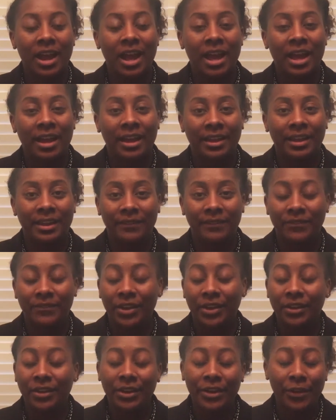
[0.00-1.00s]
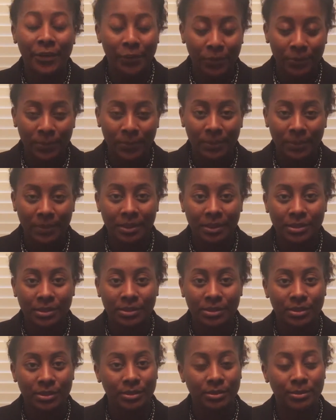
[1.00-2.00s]
I am very open
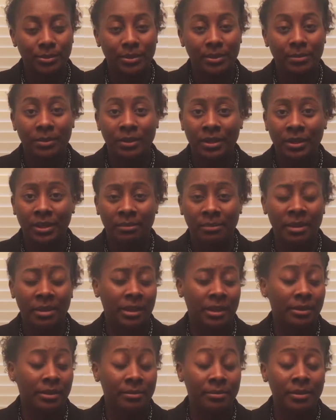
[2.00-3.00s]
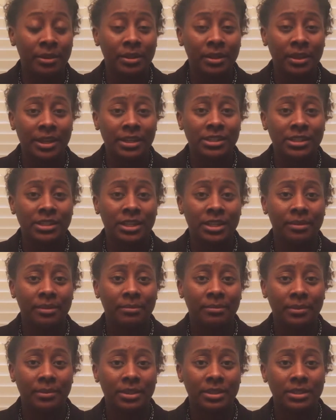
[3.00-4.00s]
to communication
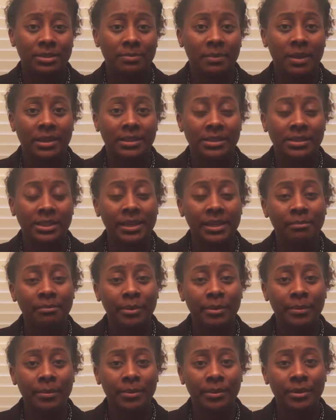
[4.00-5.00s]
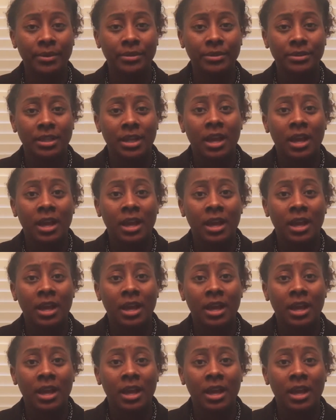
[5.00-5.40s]
amongst my team members.